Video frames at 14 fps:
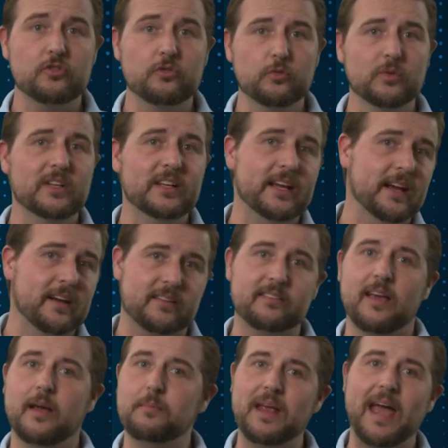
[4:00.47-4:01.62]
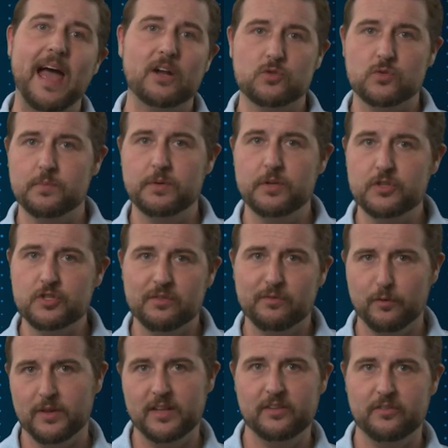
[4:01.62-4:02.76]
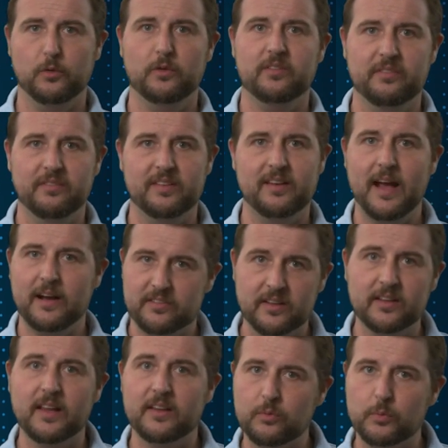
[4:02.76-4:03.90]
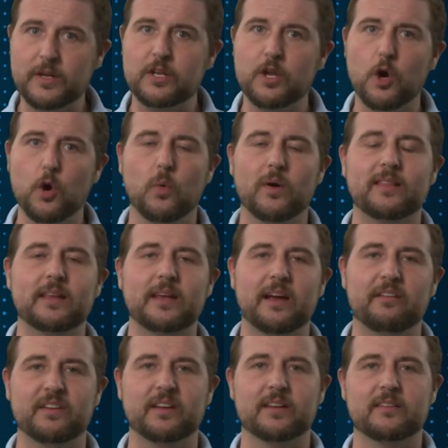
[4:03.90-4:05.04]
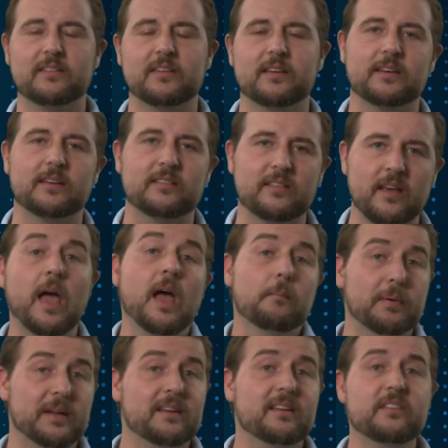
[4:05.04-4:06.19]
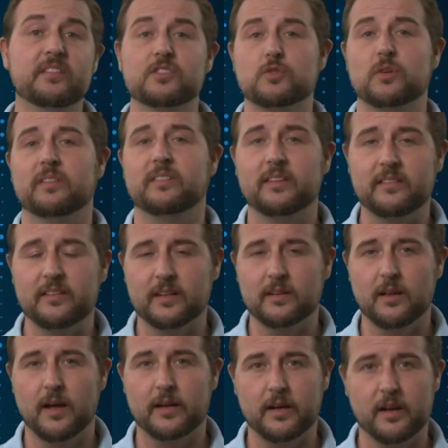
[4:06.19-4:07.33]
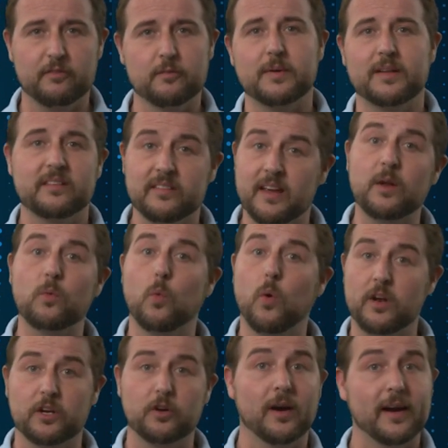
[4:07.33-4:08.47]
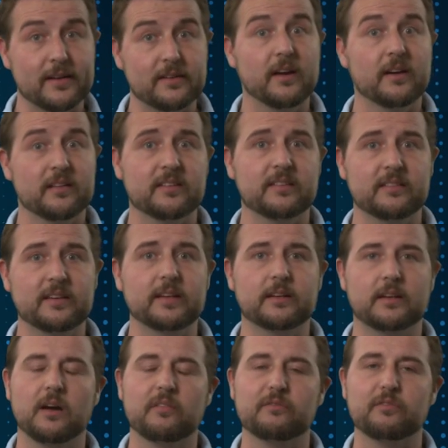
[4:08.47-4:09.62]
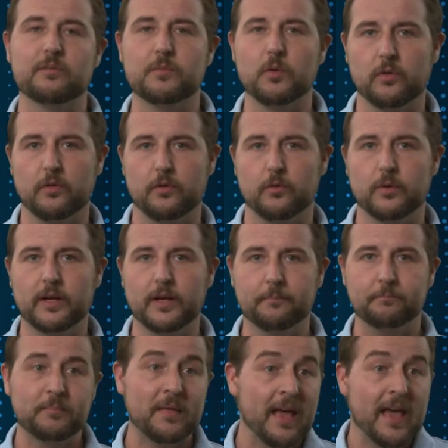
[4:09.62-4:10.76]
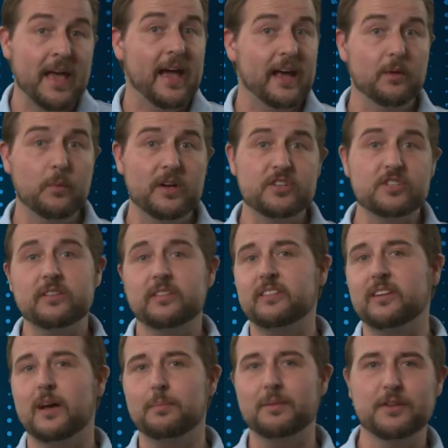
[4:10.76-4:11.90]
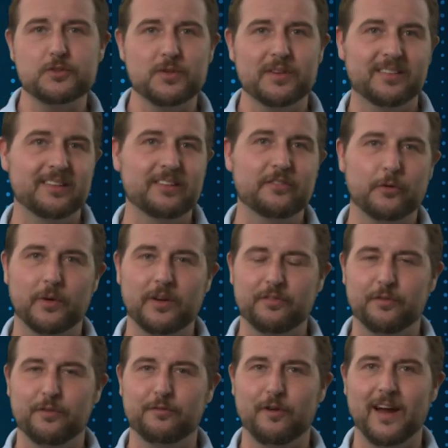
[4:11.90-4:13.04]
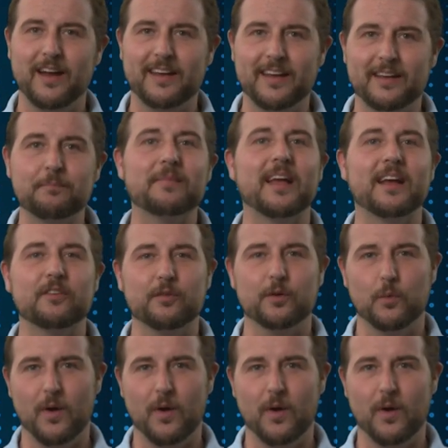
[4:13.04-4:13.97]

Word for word: to really accept attribution for these sorts of attacks unless we know what the evidence is, but it is interesting seeing a lot of governments saying WannaCry does indeed come from North Korea. Anyways, just a couple of interesting stories for Friday. Thanks for